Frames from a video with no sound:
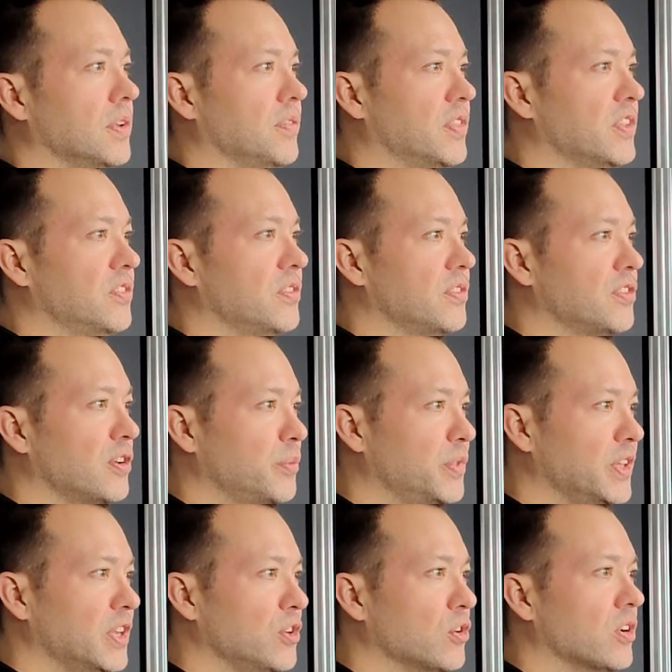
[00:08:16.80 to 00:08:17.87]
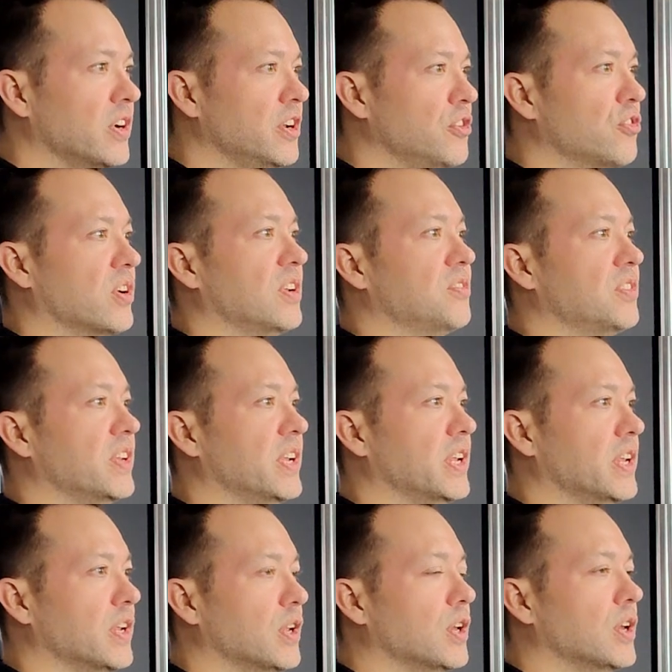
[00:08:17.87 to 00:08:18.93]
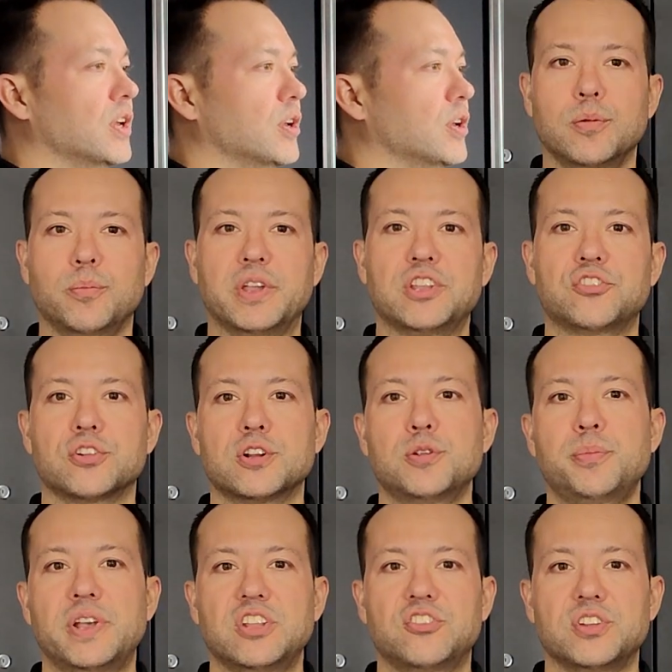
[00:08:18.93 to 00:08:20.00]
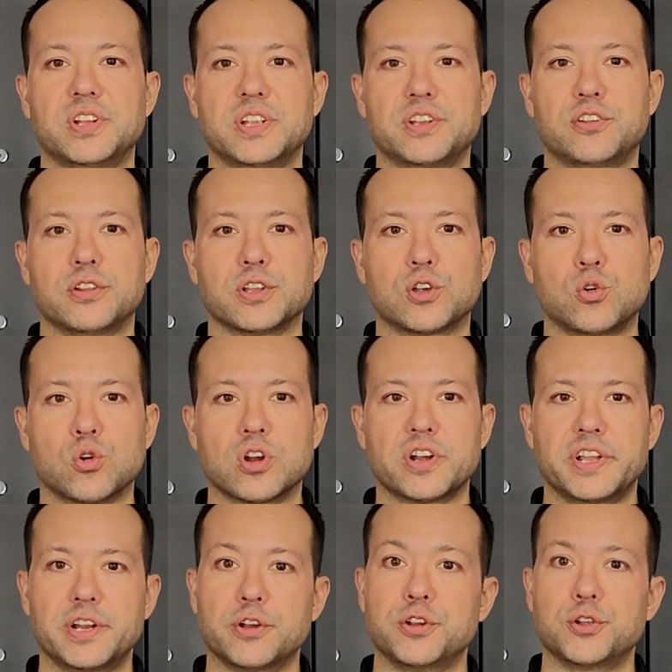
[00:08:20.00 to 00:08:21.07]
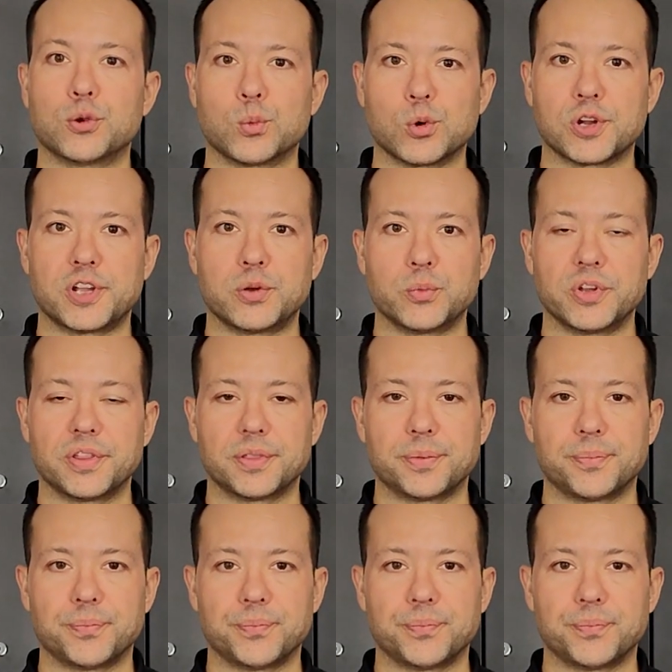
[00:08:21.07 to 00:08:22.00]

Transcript: If this is something you're interested in, make sure to mention it to the coordinator you're working with.